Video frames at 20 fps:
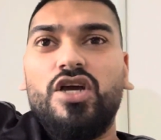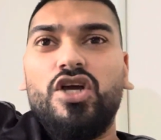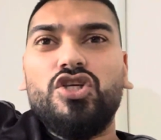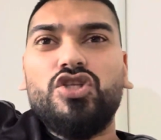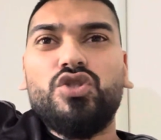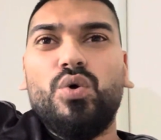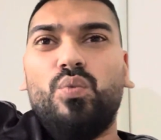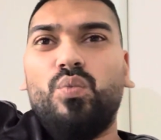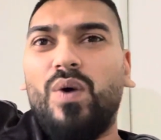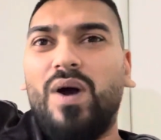
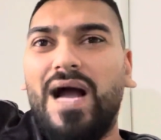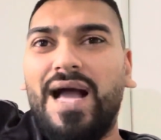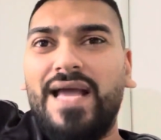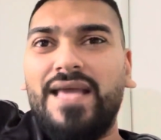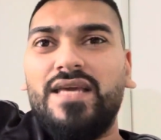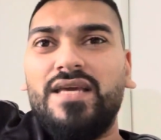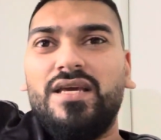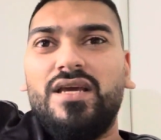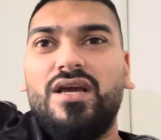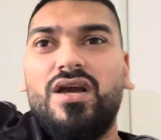So why
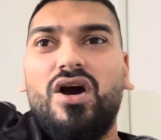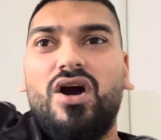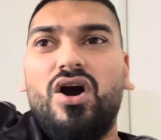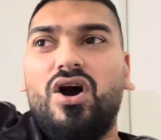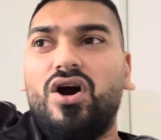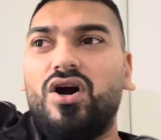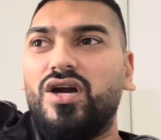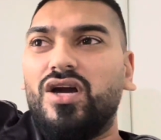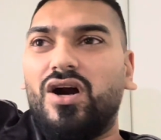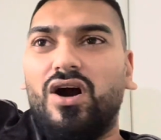
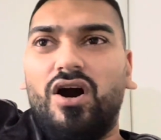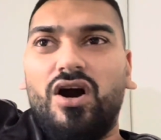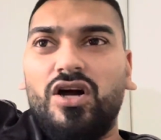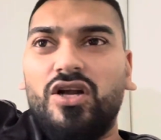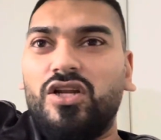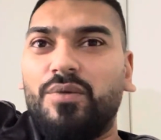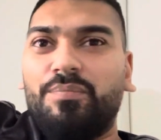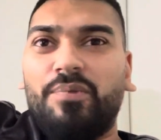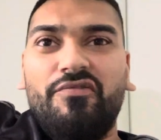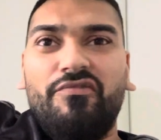are
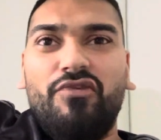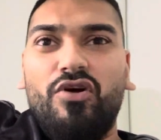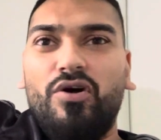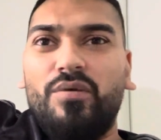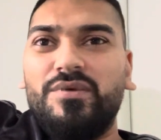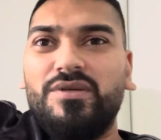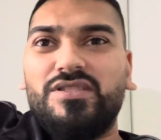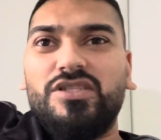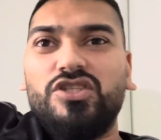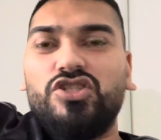the
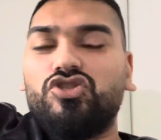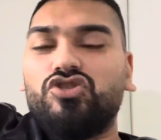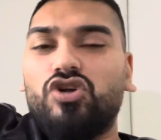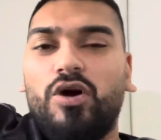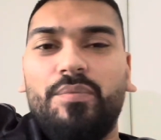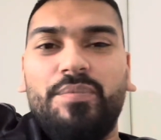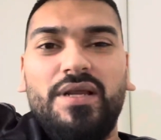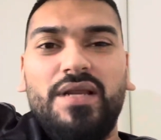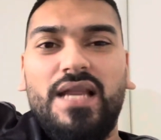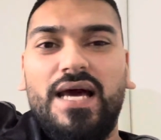performances
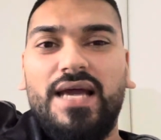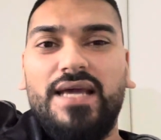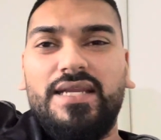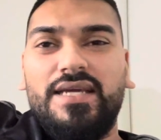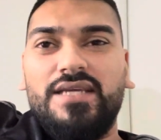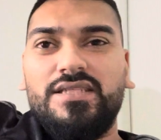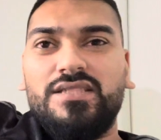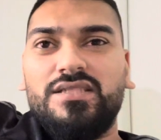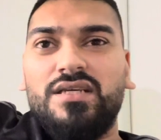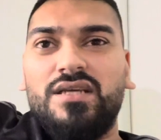dropping like
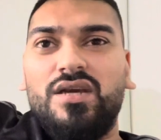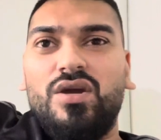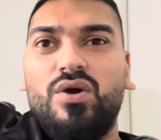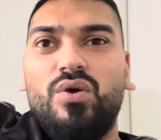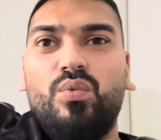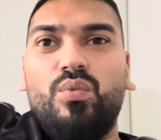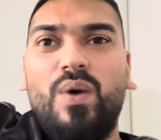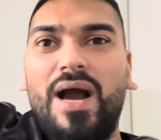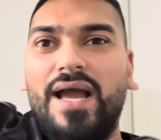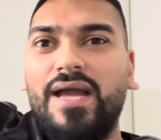this?
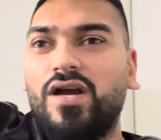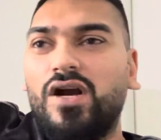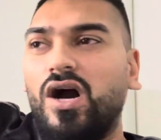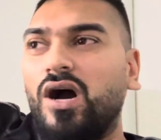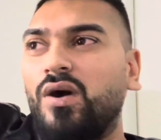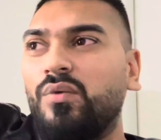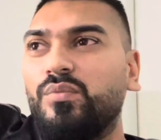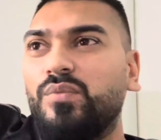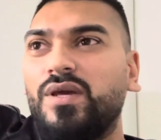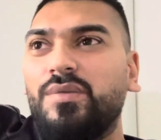Why
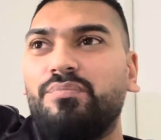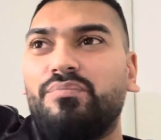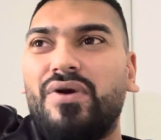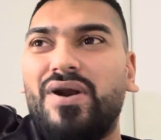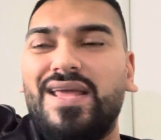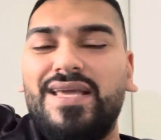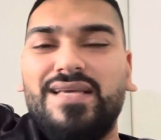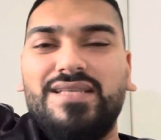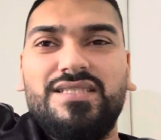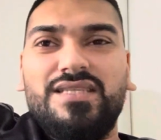can't we
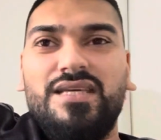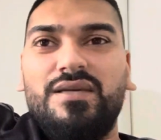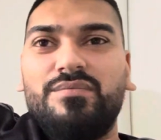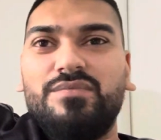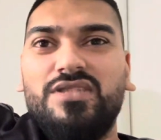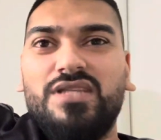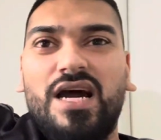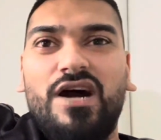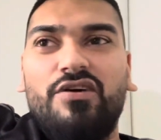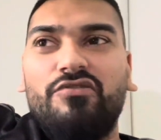break teams
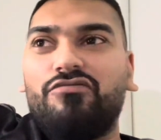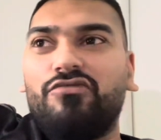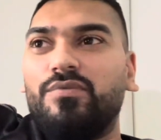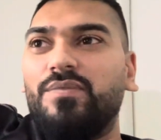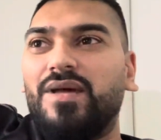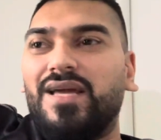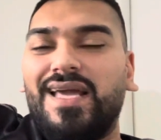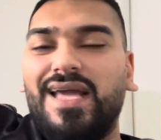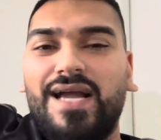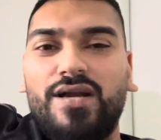down from
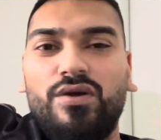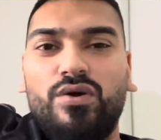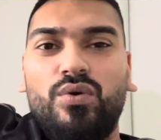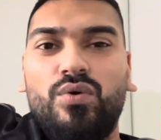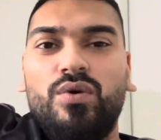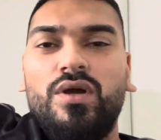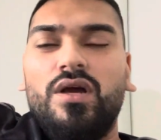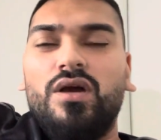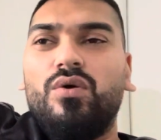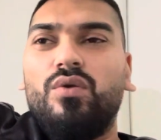the
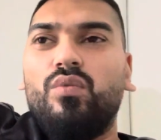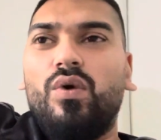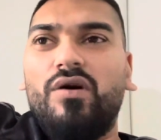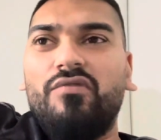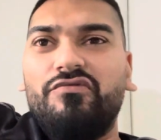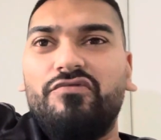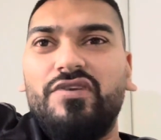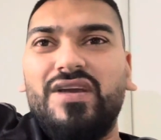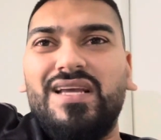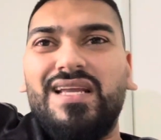get-go? One
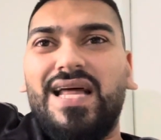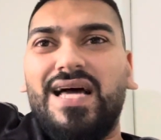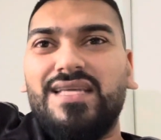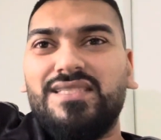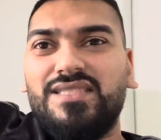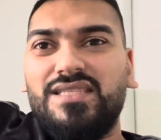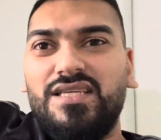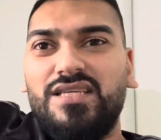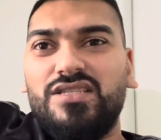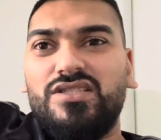thing last
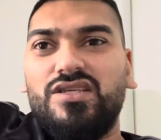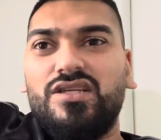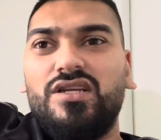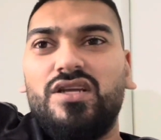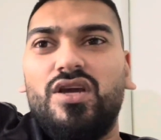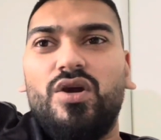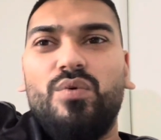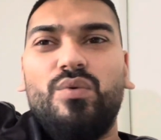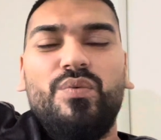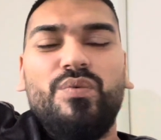season,
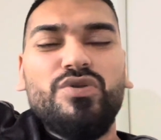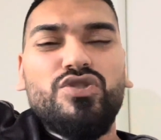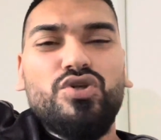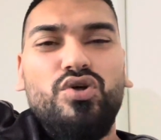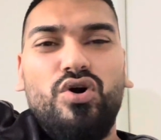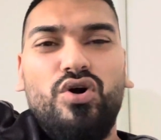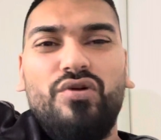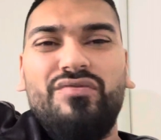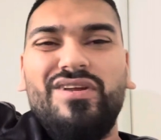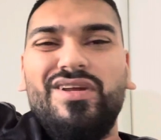we were
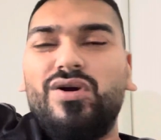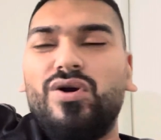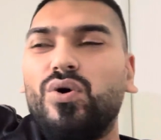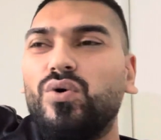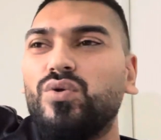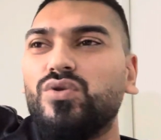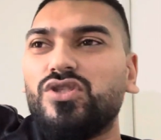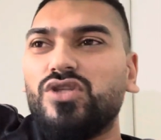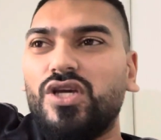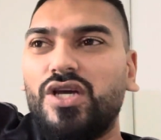scoring
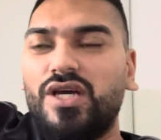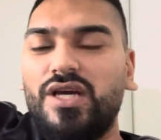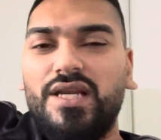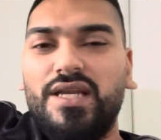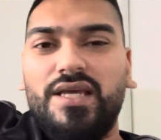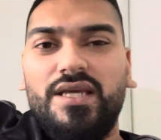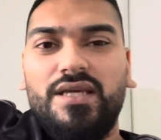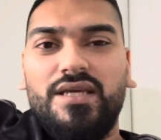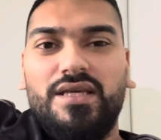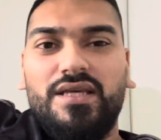goals
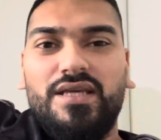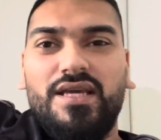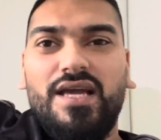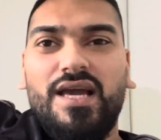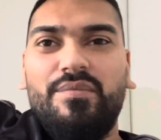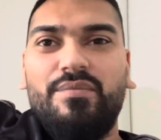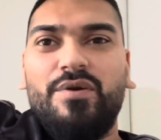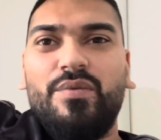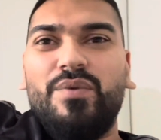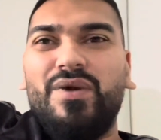early. You
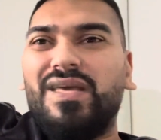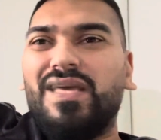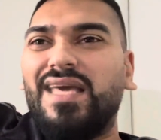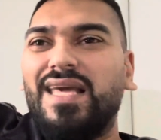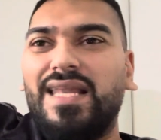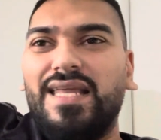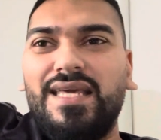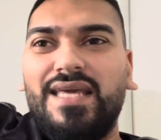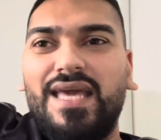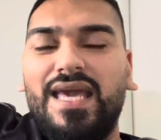get me? We're
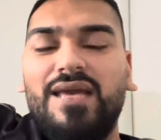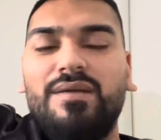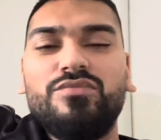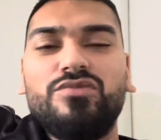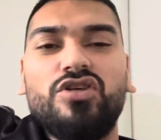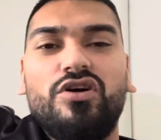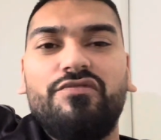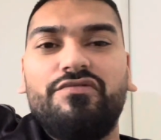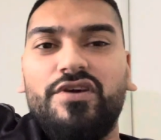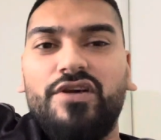killing games
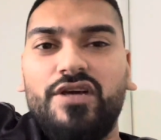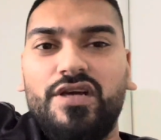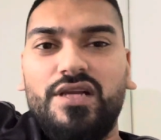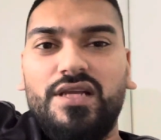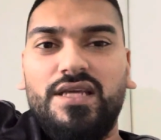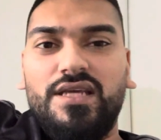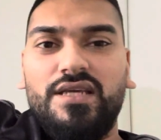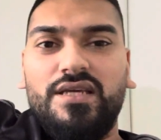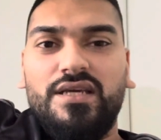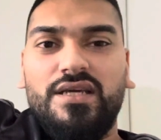off
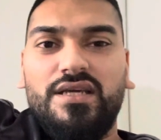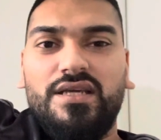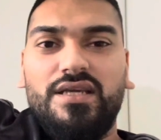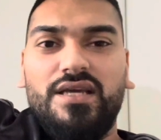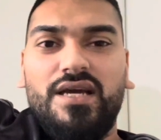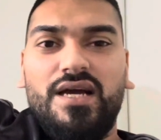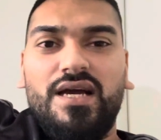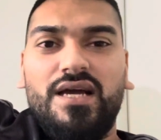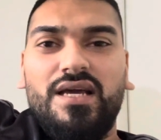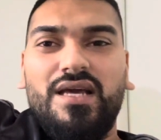early.
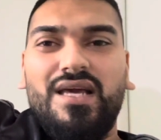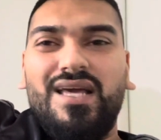Yeah.